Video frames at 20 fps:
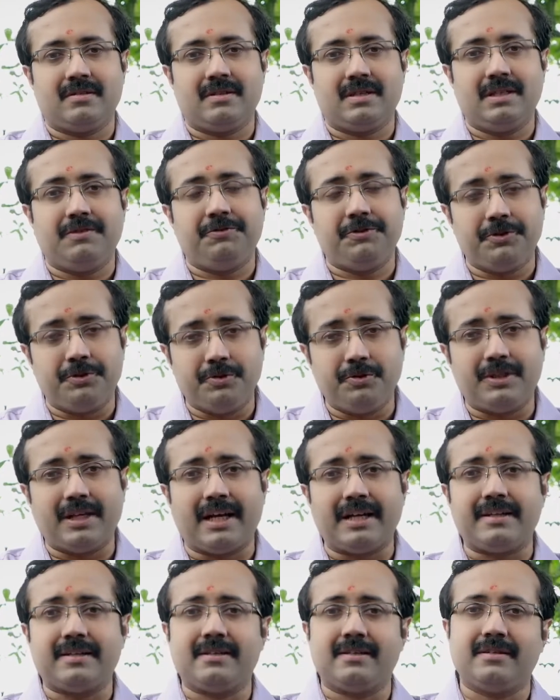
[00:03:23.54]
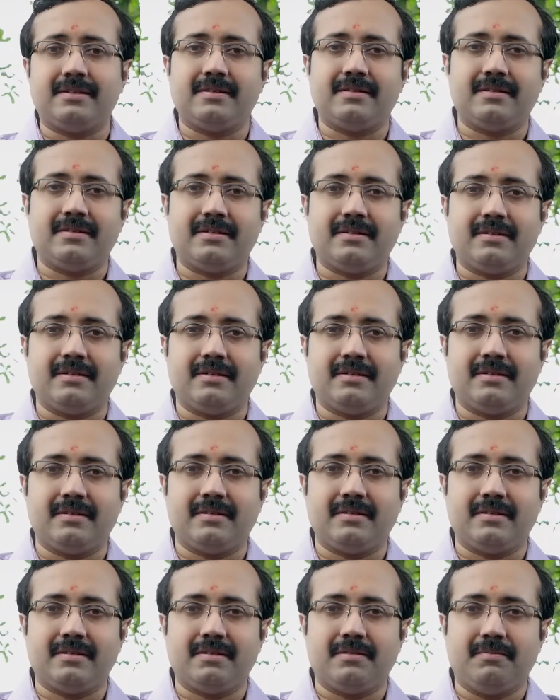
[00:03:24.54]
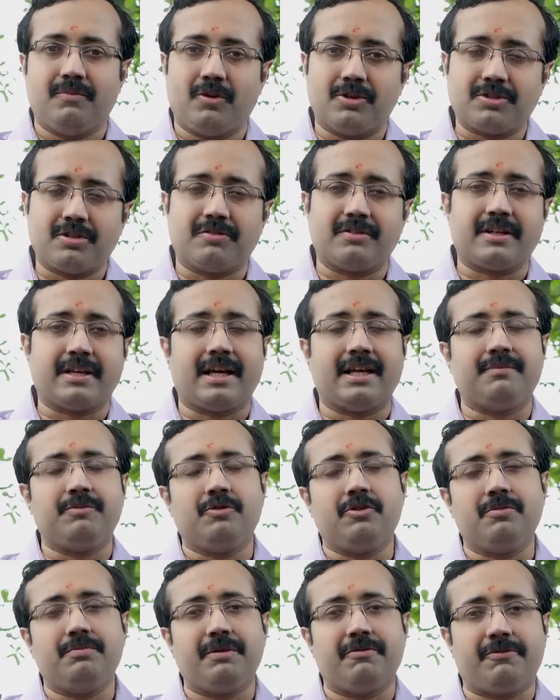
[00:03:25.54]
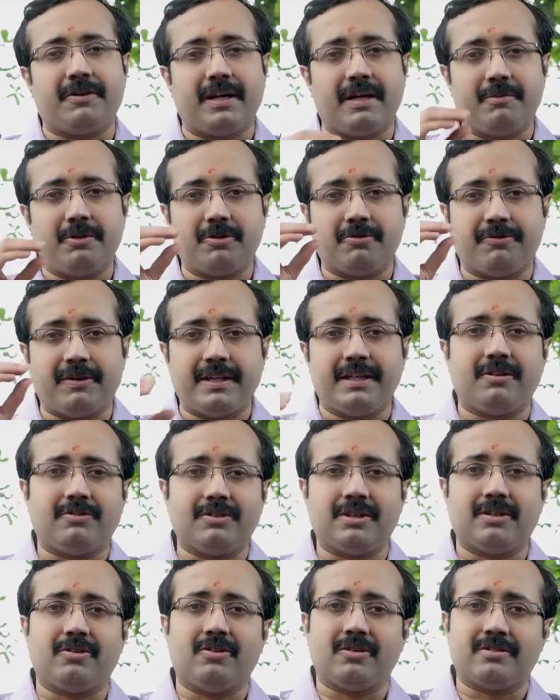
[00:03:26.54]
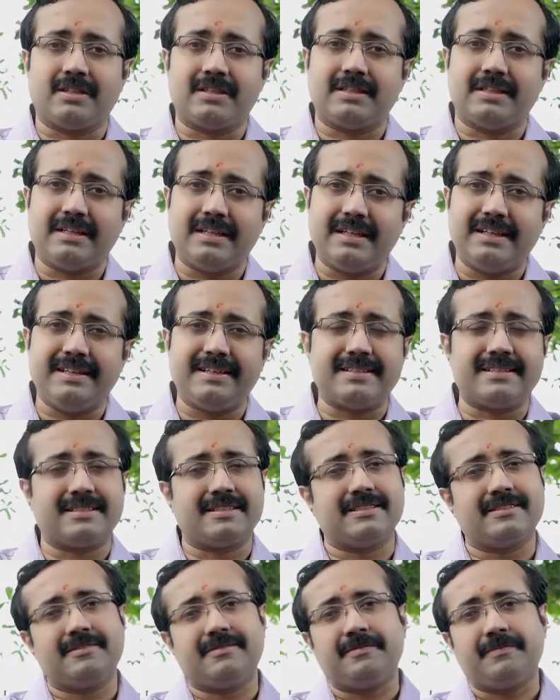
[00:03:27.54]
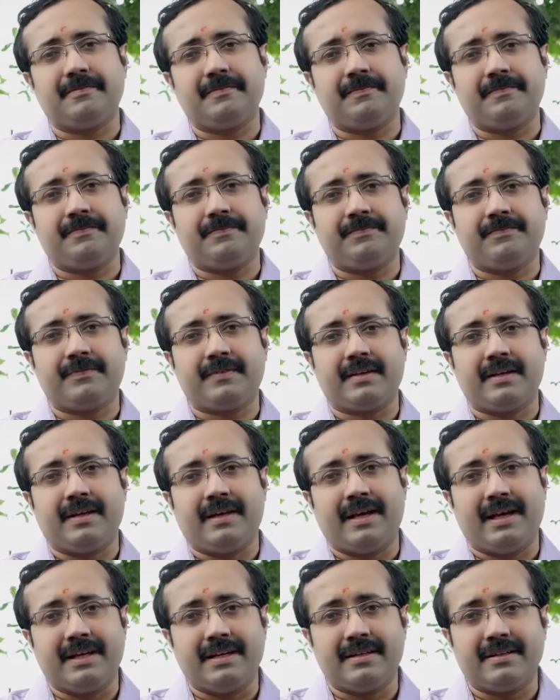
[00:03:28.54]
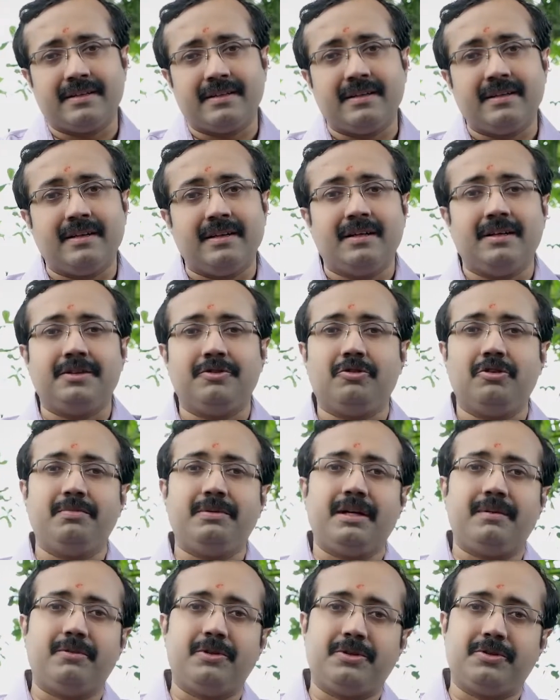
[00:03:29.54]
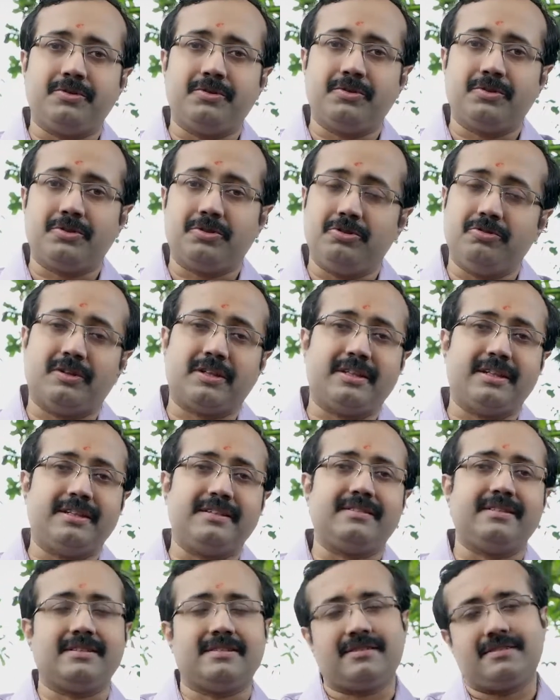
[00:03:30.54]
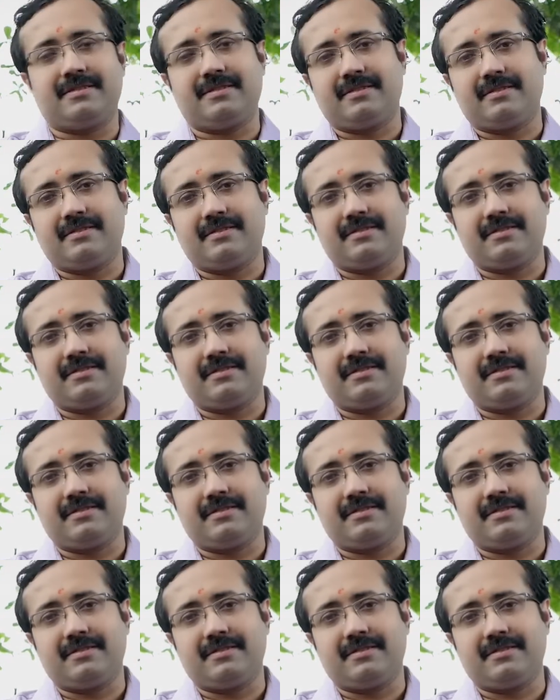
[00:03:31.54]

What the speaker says: If you do that, most of the time you will be able to find out the cause at the earliest and you will be able to cure the disease.